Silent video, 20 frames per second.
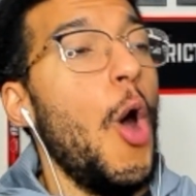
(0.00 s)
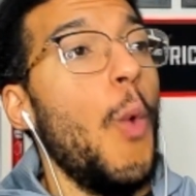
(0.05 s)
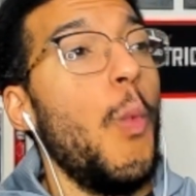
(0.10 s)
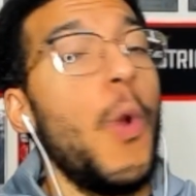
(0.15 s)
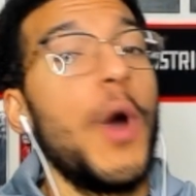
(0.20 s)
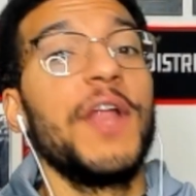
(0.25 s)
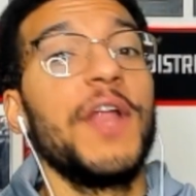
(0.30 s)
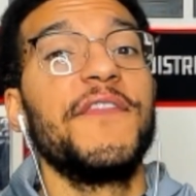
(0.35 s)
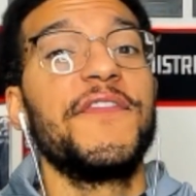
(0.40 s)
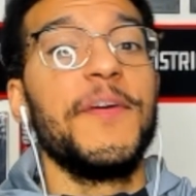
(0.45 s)

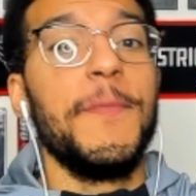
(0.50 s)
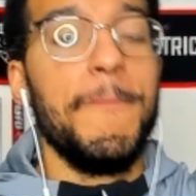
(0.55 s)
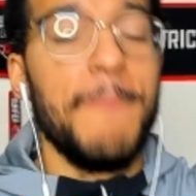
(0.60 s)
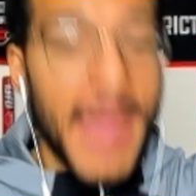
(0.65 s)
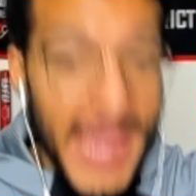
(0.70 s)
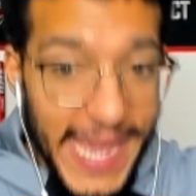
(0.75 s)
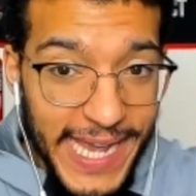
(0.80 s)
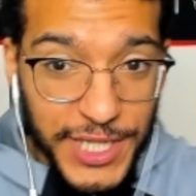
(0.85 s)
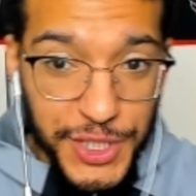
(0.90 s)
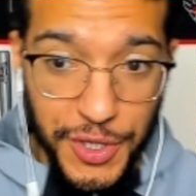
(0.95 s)
One of the
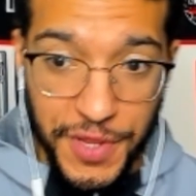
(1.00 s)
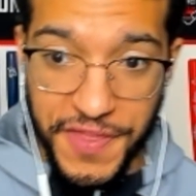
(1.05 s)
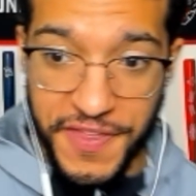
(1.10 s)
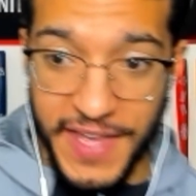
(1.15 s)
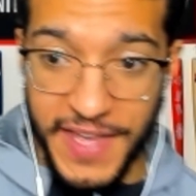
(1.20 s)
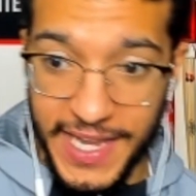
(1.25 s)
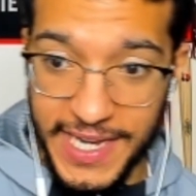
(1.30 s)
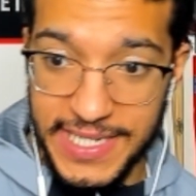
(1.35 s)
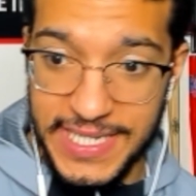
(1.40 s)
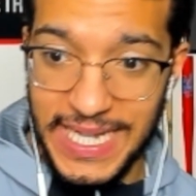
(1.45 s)
major
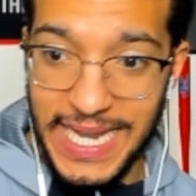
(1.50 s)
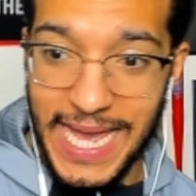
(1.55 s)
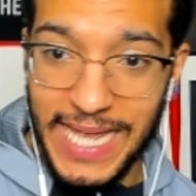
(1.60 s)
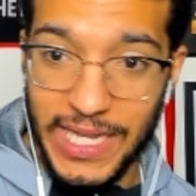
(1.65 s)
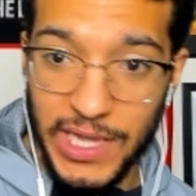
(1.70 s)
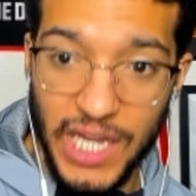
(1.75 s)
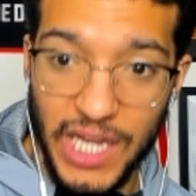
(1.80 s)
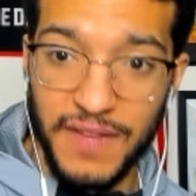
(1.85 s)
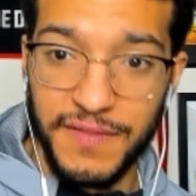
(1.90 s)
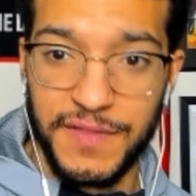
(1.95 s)
things that I
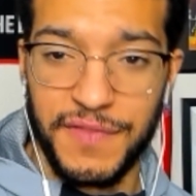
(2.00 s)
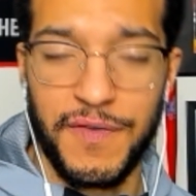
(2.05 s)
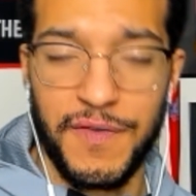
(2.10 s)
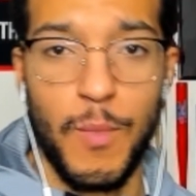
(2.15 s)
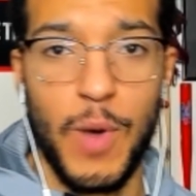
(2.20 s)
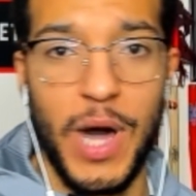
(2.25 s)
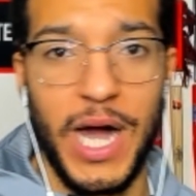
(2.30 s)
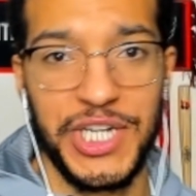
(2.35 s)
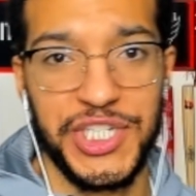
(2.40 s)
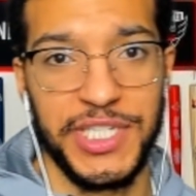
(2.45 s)
loved
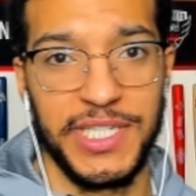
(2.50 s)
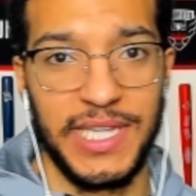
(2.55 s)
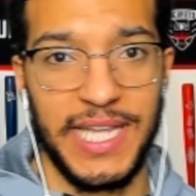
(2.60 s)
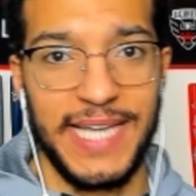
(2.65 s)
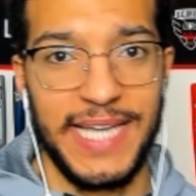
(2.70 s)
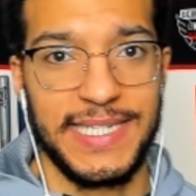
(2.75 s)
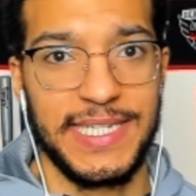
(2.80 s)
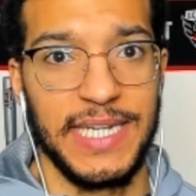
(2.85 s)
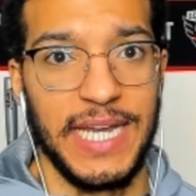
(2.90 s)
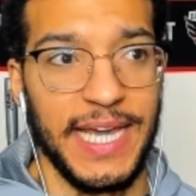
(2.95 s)
from watching
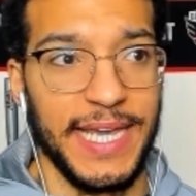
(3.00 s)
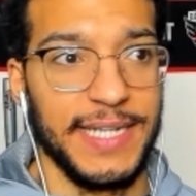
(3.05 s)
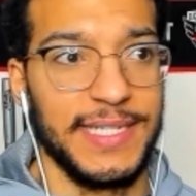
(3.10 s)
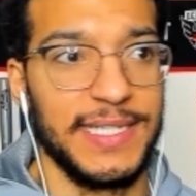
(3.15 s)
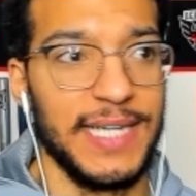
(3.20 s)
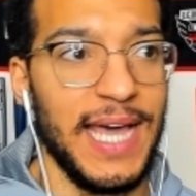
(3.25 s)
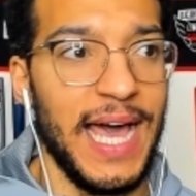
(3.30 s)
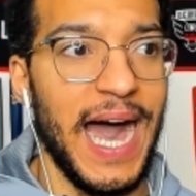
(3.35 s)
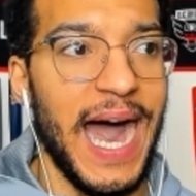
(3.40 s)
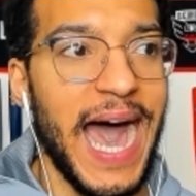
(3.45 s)
last
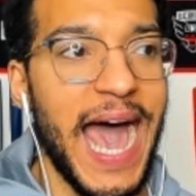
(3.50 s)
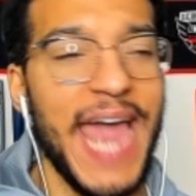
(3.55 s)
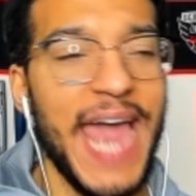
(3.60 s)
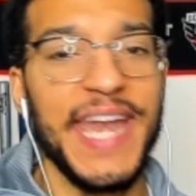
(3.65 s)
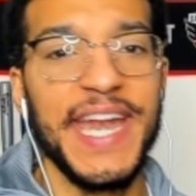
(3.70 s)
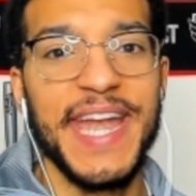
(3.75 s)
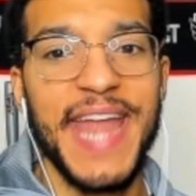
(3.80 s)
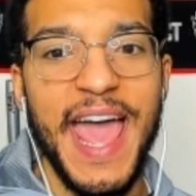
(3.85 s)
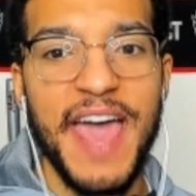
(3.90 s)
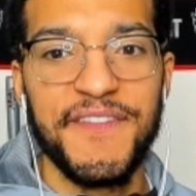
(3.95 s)
night, I
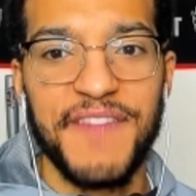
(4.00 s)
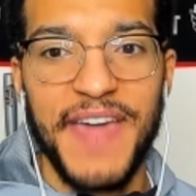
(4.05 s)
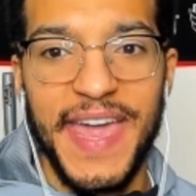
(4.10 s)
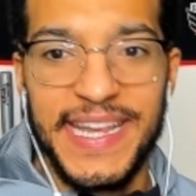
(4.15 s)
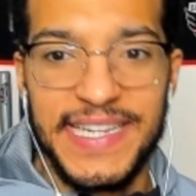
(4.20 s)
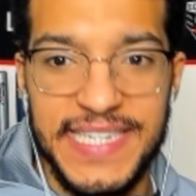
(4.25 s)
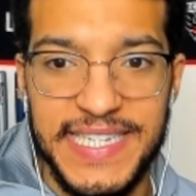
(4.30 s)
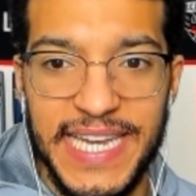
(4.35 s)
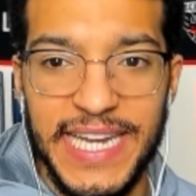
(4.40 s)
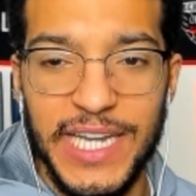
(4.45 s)
didn't have
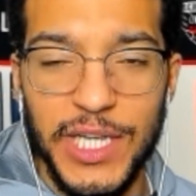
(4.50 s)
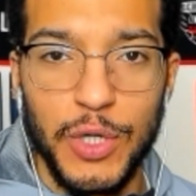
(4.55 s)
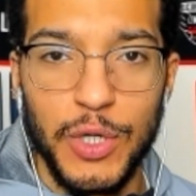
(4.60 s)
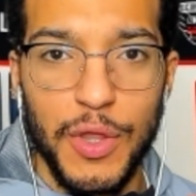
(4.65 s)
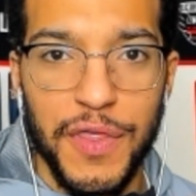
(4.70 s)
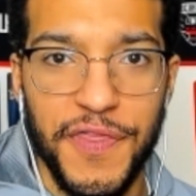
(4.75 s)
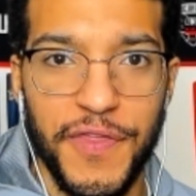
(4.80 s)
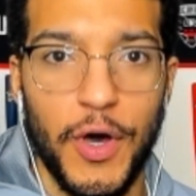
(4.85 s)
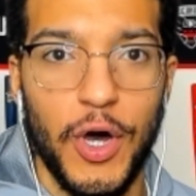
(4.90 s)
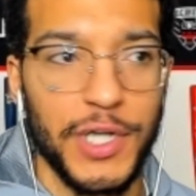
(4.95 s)
a
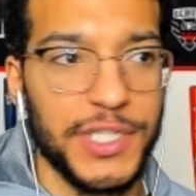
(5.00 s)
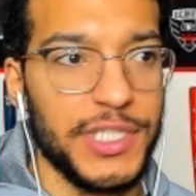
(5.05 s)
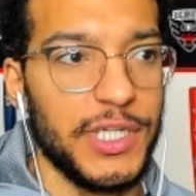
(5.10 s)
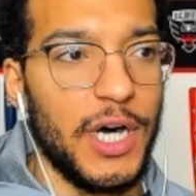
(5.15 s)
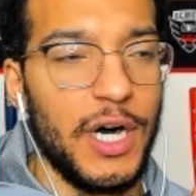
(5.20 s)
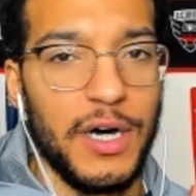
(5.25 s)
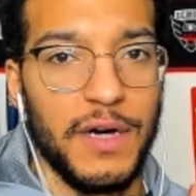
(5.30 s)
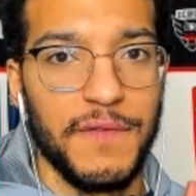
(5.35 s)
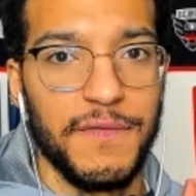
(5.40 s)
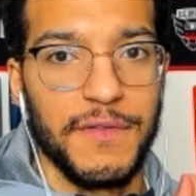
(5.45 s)
single thought
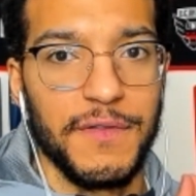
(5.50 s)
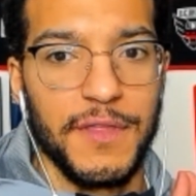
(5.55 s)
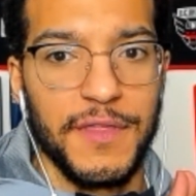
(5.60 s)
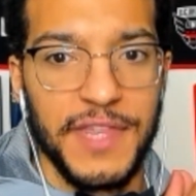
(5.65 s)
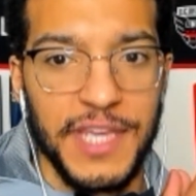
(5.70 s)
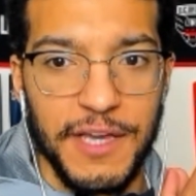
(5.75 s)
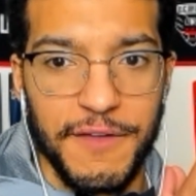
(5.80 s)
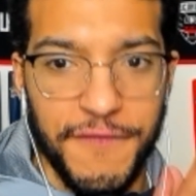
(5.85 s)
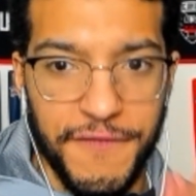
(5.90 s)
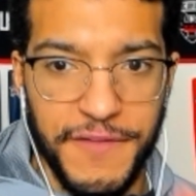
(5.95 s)
of
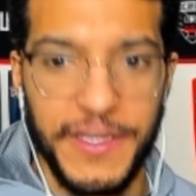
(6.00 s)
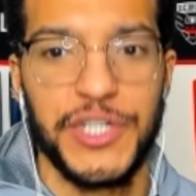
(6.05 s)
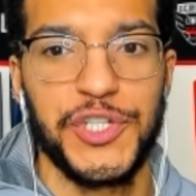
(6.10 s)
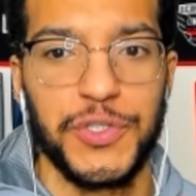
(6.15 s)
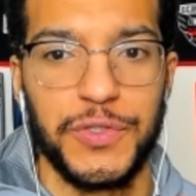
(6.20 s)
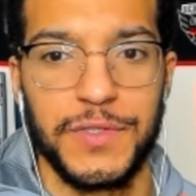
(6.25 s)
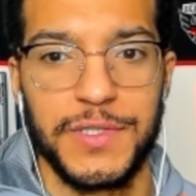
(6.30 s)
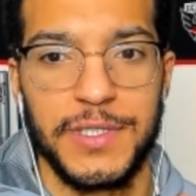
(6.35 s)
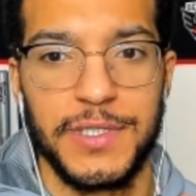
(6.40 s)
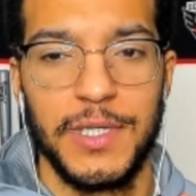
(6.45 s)
the
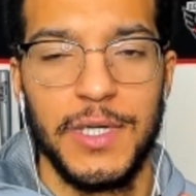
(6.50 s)
officials.